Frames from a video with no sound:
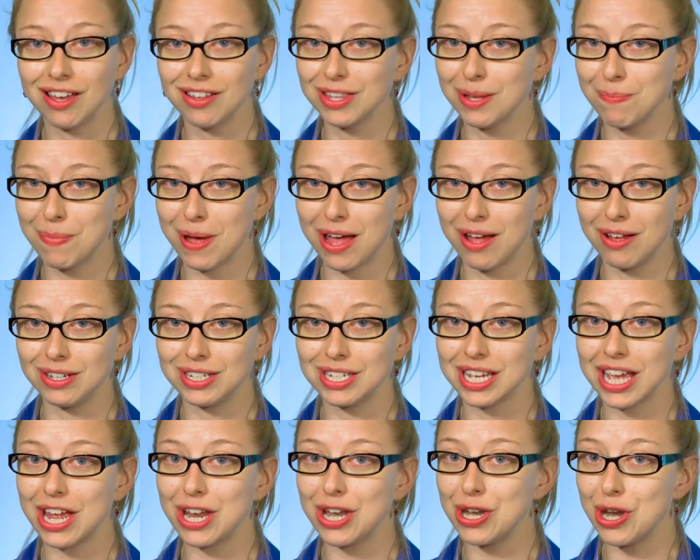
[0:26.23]
on the bell to
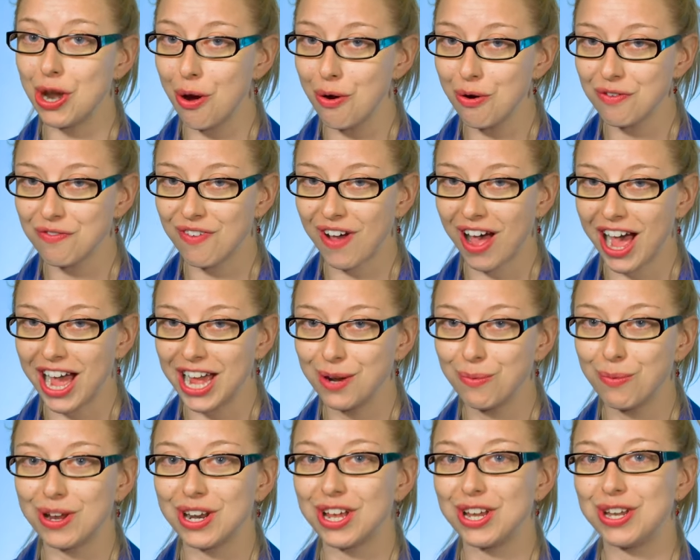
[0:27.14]
get notified
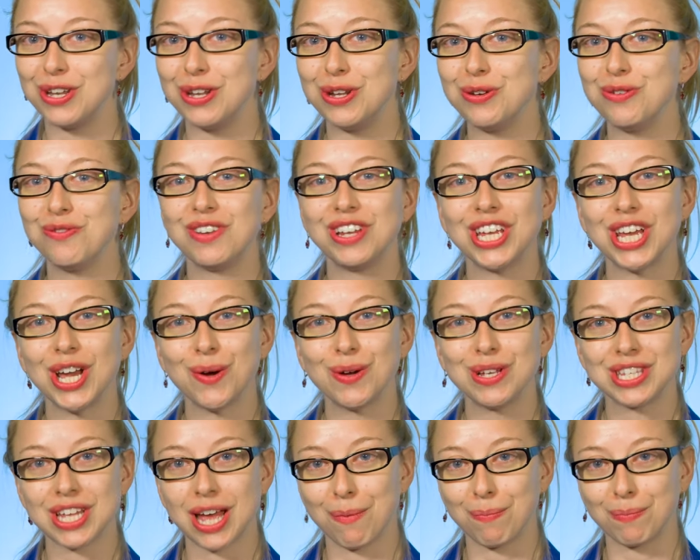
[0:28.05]
when a new video
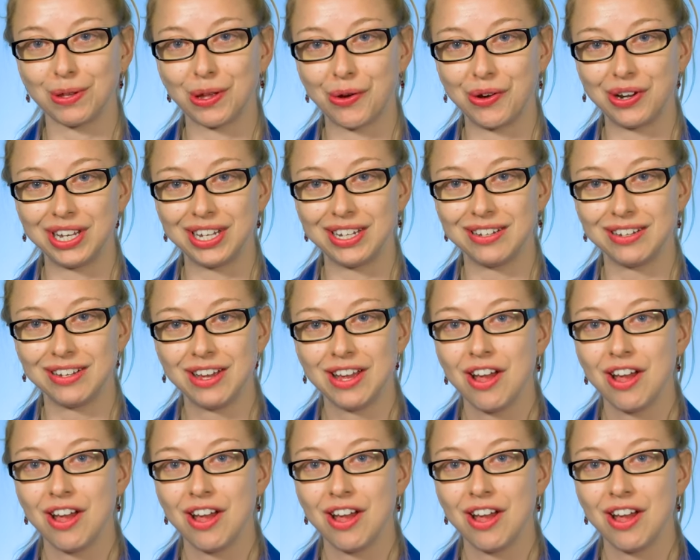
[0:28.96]
is uploaded.